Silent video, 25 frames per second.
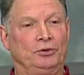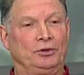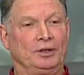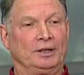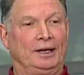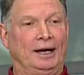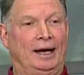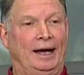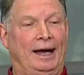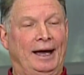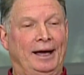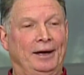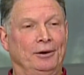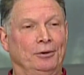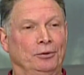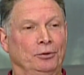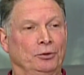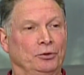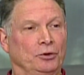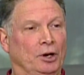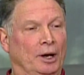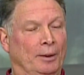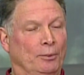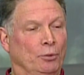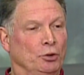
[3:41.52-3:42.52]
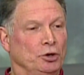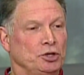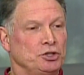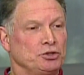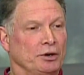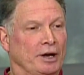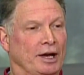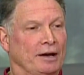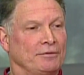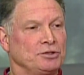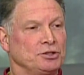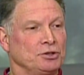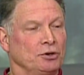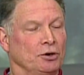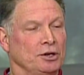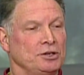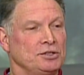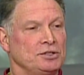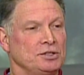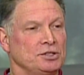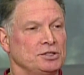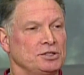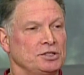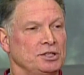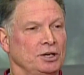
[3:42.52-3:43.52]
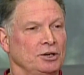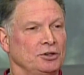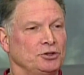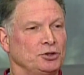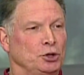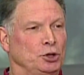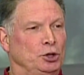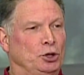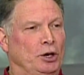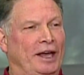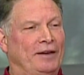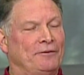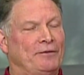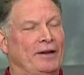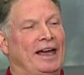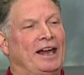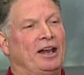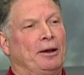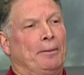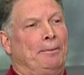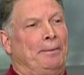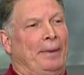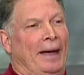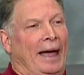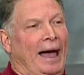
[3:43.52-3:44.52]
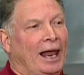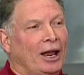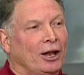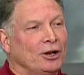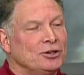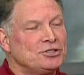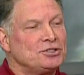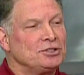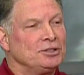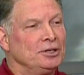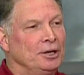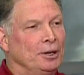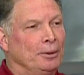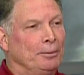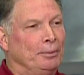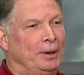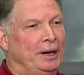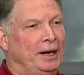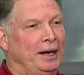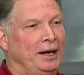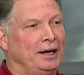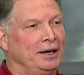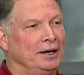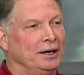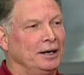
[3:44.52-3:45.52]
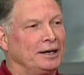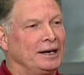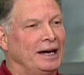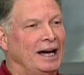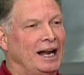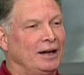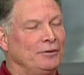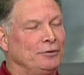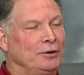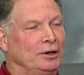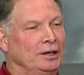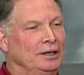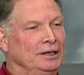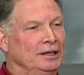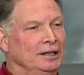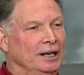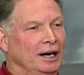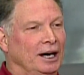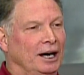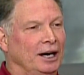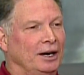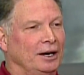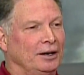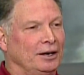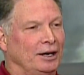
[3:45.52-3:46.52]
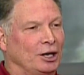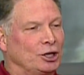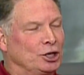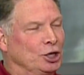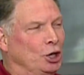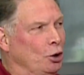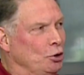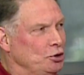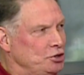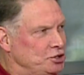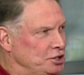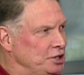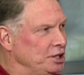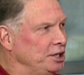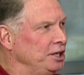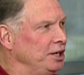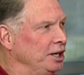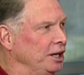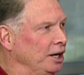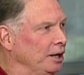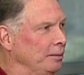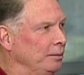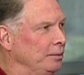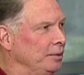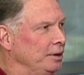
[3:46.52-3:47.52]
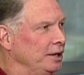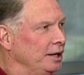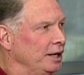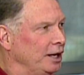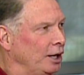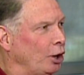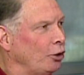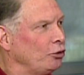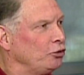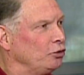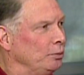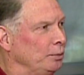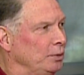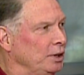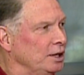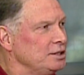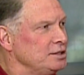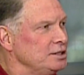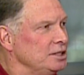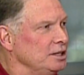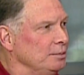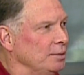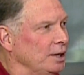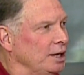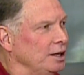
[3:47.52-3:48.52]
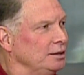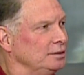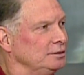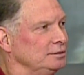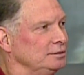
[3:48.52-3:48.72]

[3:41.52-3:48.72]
a guy who was the #1 draft choice this year. So you have had a balance being a kind of a coach to him and also be a teammate.